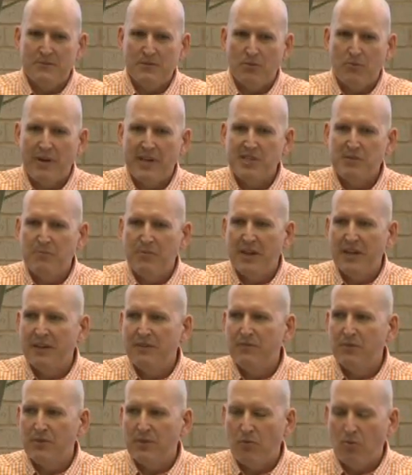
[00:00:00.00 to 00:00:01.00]
to raise
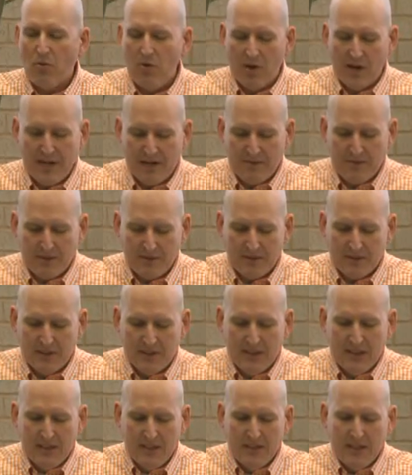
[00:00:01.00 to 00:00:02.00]
money for their war effort
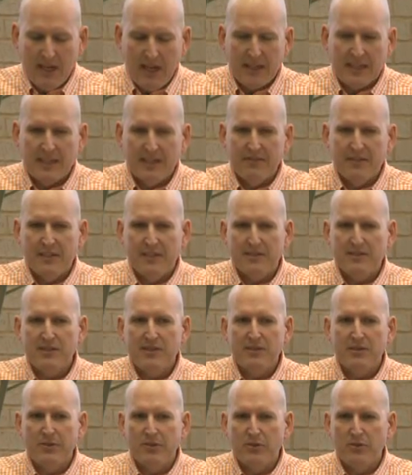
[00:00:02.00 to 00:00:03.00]
and giving it
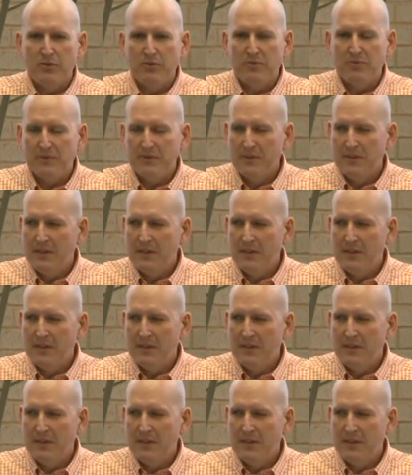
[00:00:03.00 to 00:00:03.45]
to